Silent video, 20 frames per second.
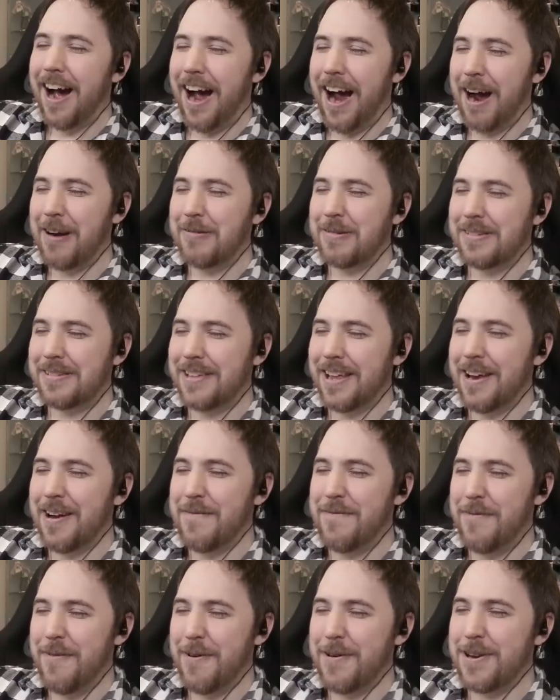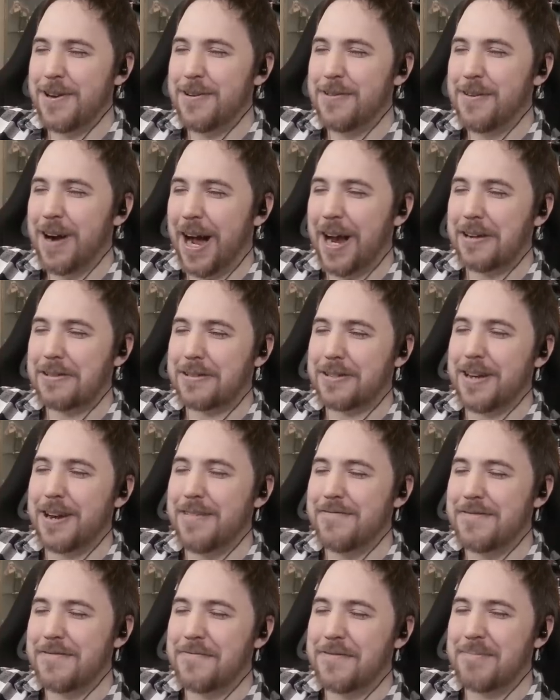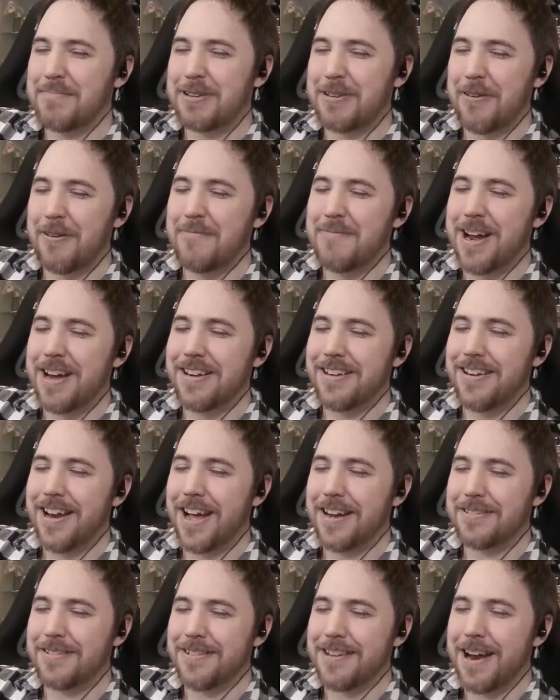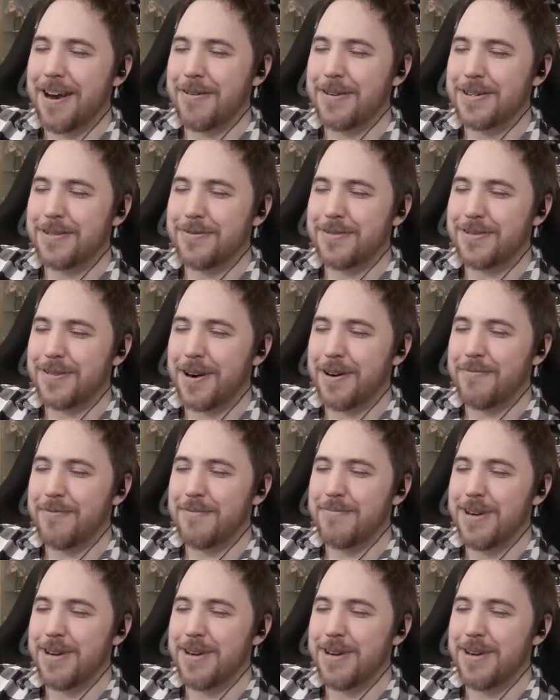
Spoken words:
I was there for you. I saved you from so many legendaries, you son of a